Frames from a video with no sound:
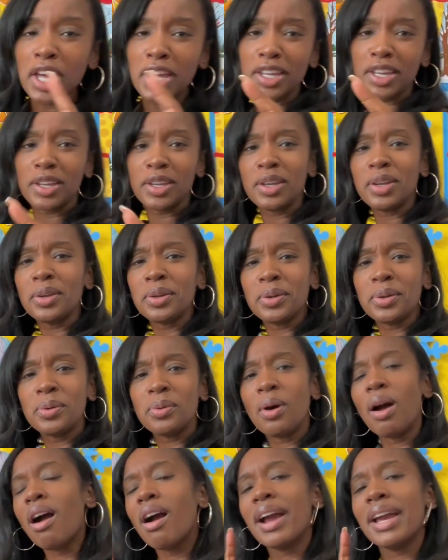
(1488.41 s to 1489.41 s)

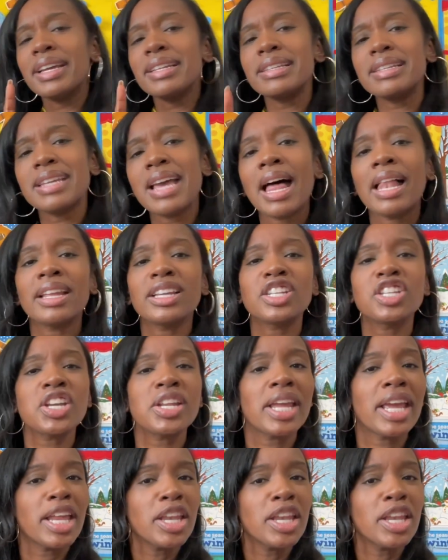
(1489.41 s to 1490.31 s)
You are intelligent